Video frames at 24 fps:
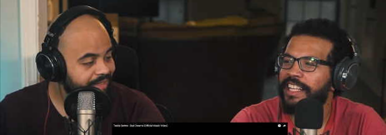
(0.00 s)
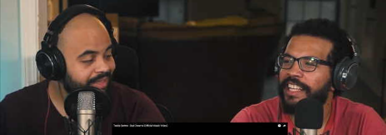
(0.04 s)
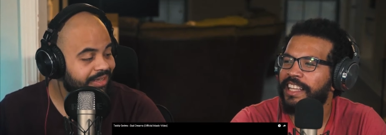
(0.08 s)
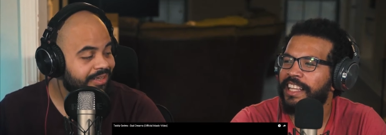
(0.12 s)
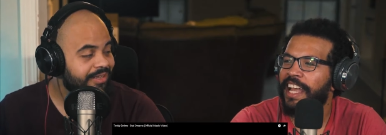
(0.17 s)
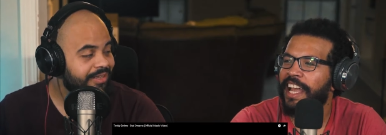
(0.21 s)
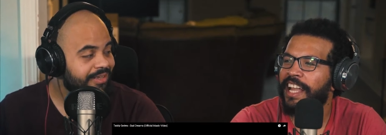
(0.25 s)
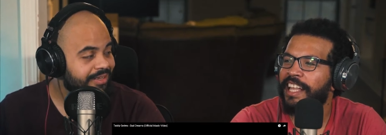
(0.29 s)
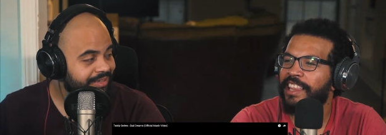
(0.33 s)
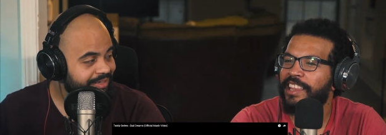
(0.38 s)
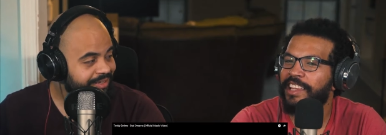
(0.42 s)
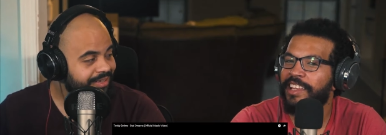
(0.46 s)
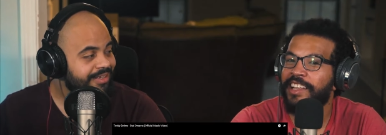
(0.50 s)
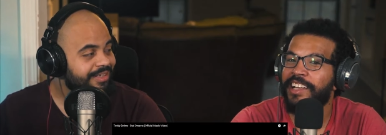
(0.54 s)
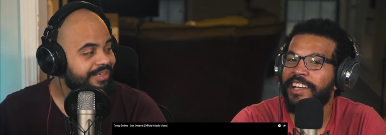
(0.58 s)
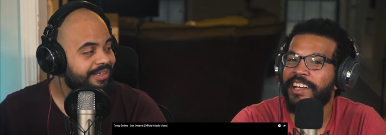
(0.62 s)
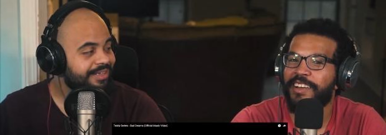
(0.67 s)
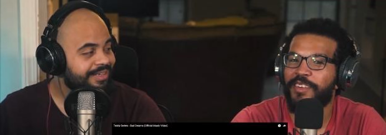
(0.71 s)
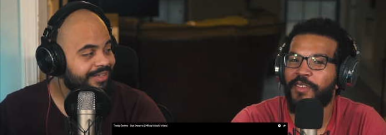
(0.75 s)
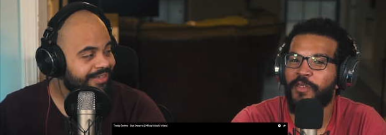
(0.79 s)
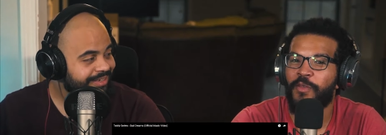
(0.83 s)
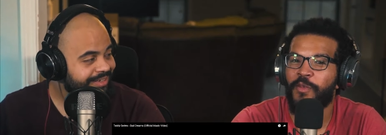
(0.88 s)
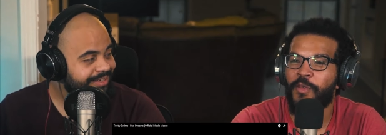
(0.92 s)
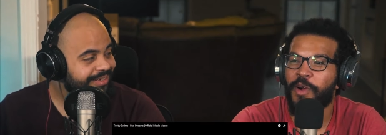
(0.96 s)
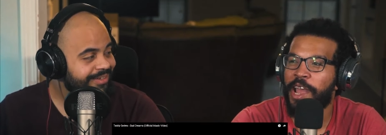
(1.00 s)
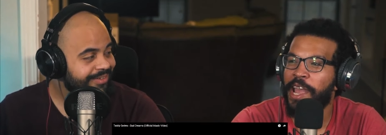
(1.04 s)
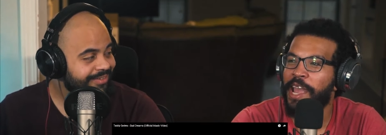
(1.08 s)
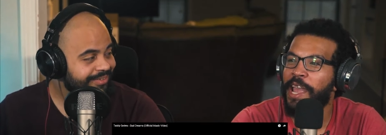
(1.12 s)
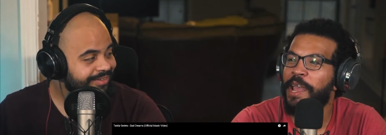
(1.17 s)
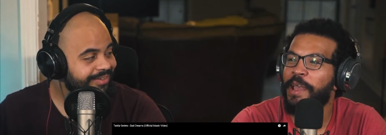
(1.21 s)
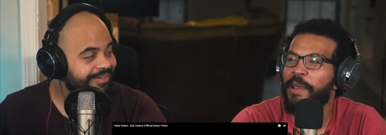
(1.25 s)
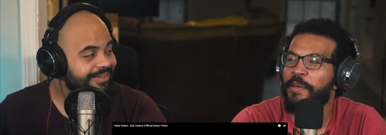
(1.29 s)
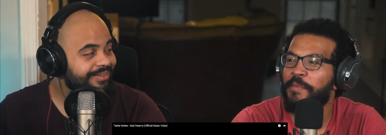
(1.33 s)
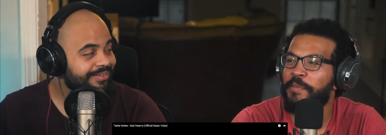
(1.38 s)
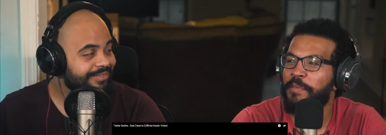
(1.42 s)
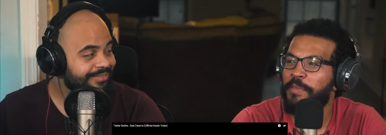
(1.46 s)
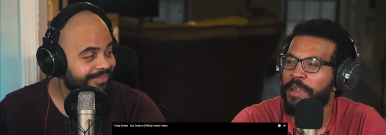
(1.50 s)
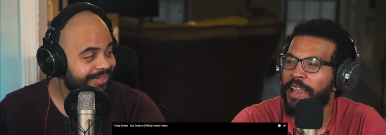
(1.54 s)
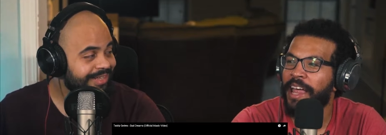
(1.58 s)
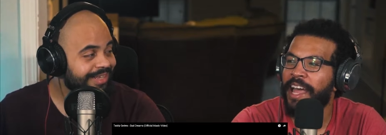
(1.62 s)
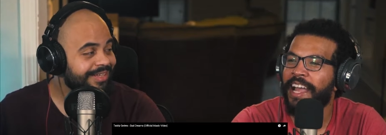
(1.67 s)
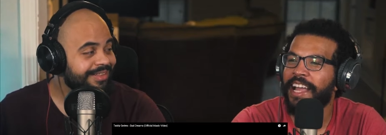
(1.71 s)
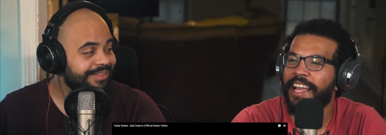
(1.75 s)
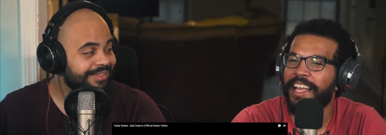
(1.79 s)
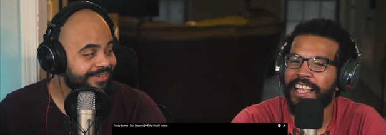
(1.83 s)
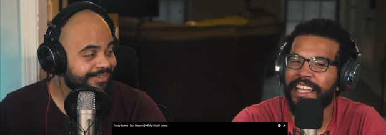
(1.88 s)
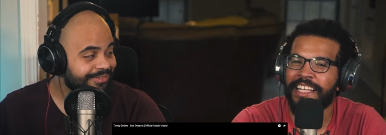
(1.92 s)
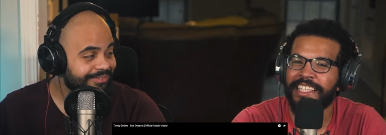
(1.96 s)
Speaker 1: they look way
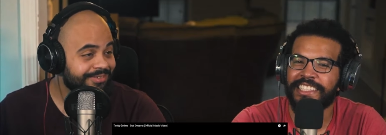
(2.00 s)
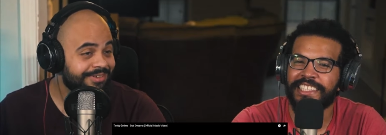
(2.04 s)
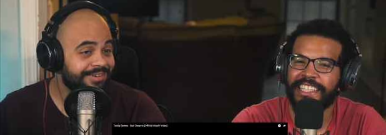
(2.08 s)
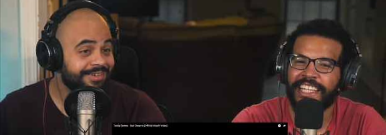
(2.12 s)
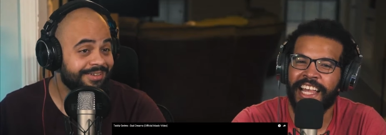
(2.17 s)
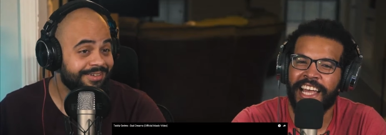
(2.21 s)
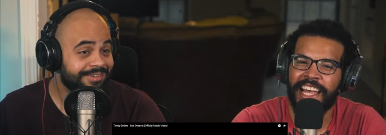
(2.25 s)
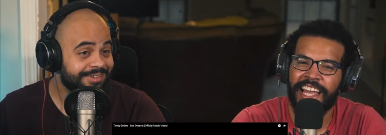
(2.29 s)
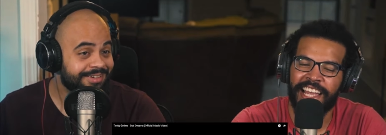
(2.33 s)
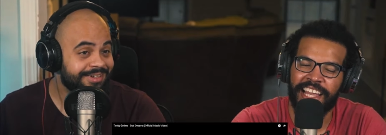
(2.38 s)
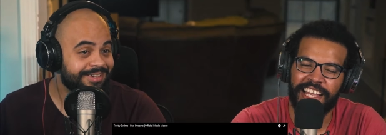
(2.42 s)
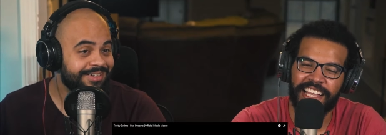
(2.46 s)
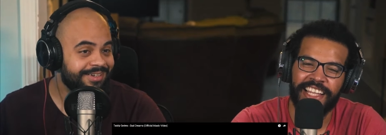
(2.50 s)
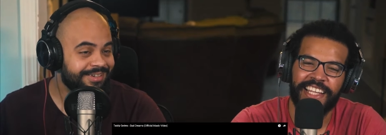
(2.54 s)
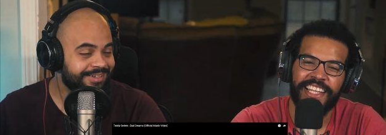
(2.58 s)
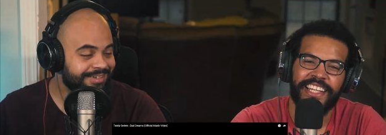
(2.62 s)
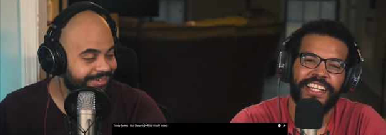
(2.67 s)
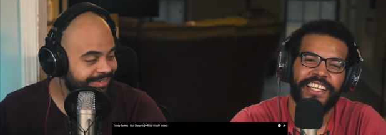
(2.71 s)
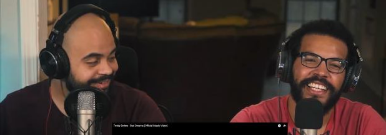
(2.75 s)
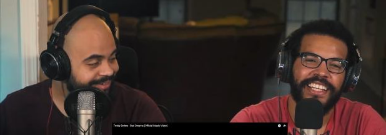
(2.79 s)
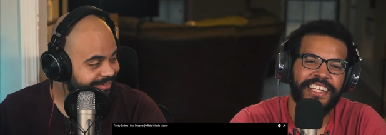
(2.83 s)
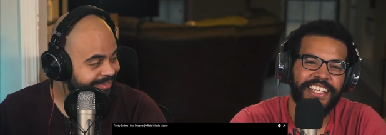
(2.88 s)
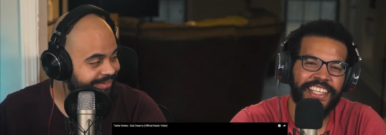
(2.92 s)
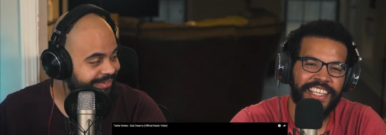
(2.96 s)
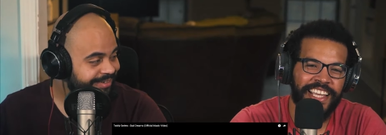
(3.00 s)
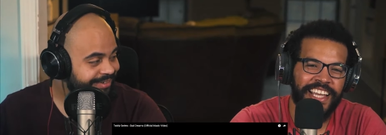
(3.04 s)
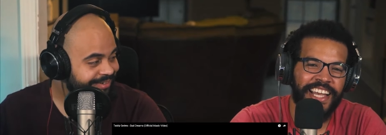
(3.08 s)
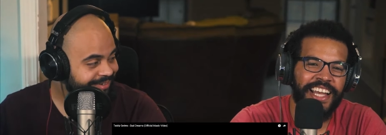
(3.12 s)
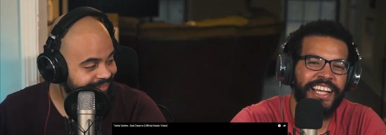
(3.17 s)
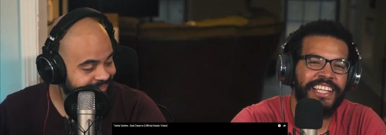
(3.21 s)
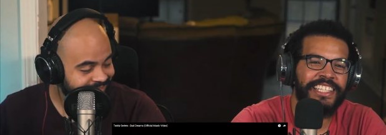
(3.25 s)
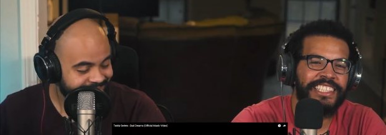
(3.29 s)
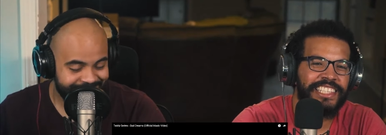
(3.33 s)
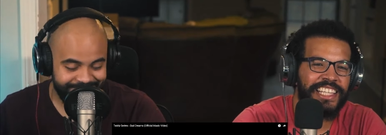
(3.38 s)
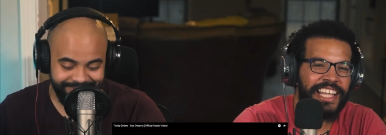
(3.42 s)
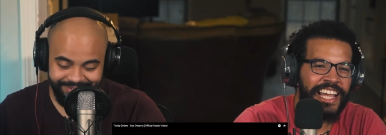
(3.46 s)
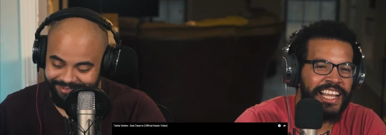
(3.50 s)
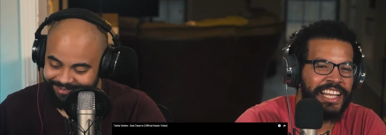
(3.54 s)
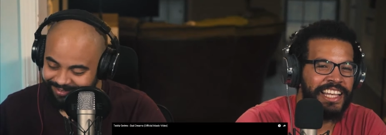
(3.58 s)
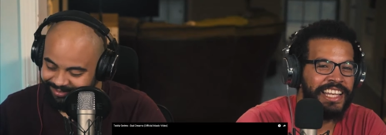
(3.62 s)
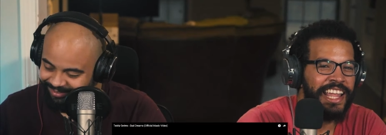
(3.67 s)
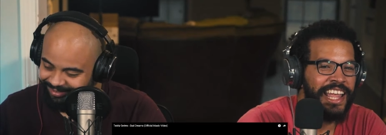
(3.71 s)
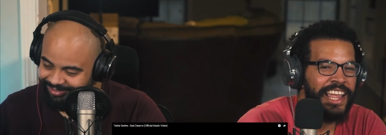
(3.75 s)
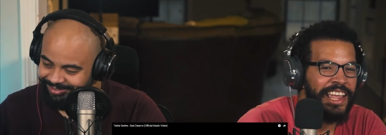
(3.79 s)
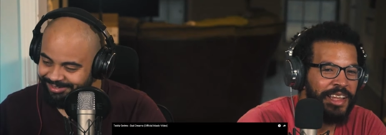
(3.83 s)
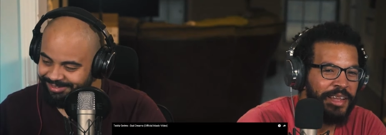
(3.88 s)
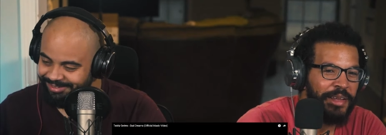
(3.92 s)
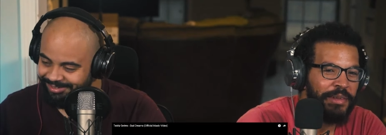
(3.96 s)
like look it's like good. yeah it's like
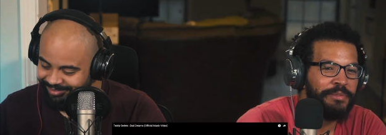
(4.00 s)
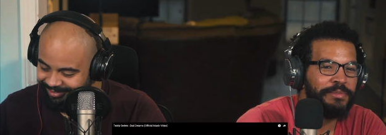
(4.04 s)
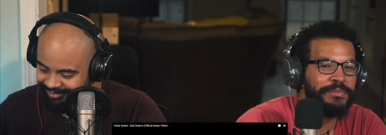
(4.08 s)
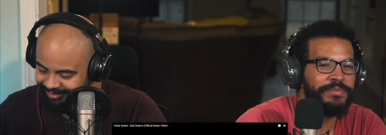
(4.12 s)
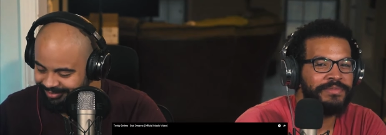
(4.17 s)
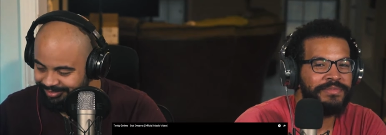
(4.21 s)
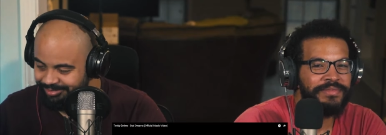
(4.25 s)
damn